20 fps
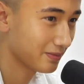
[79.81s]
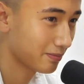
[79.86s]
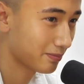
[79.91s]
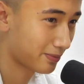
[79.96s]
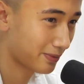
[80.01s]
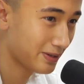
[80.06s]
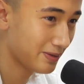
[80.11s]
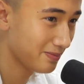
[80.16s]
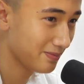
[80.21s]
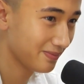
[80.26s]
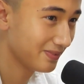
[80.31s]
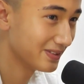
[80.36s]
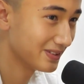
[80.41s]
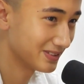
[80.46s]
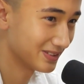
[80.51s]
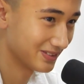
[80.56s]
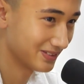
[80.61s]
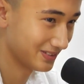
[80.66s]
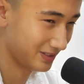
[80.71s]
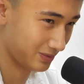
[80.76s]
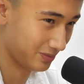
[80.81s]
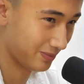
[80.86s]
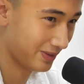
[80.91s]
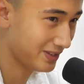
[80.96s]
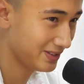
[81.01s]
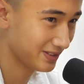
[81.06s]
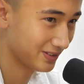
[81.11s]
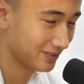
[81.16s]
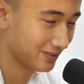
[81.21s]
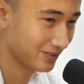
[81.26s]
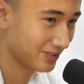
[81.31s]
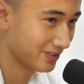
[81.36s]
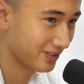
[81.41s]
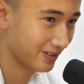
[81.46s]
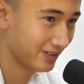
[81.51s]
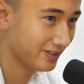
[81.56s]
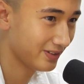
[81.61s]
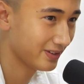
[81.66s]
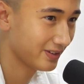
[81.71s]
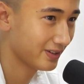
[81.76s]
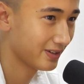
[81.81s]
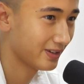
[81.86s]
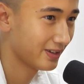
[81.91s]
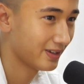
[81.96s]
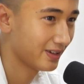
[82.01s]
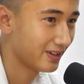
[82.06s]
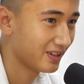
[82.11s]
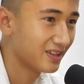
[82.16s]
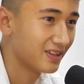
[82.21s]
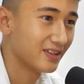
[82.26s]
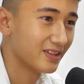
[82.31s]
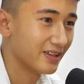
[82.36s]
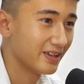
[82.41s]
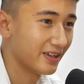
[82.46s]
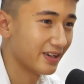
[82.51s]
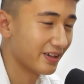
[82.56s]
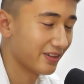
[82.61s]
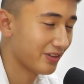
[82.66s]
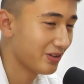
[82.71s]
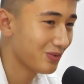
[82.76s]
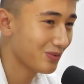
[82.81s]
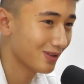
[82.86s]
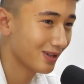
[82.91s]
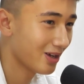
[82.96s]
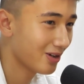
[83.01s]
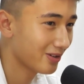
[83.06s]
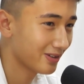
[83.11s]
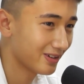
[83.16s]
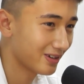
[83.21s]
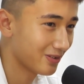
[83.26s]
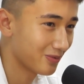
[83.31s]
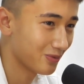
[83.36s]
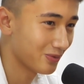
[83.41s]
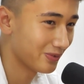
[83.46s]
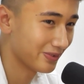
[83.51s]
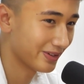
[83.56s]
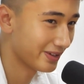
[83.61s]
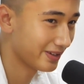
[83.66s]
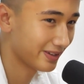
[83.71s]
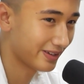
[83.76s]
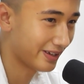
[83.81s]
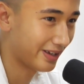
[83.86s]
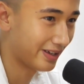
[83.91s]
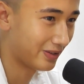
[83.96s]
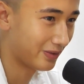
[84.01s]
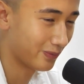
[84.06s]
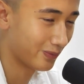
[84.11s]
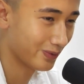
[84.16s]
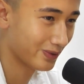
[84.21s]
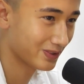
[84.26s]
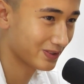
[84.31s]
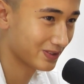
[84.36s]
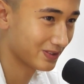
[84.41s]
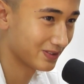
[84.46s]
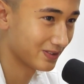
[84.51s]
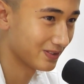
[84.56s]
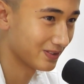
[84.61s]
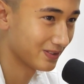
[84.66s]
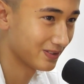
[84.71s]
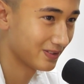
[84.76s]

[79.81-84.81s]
Prep is amazing, don't you think? Yeah. Like, I think without it, I wouldn't like get any work done.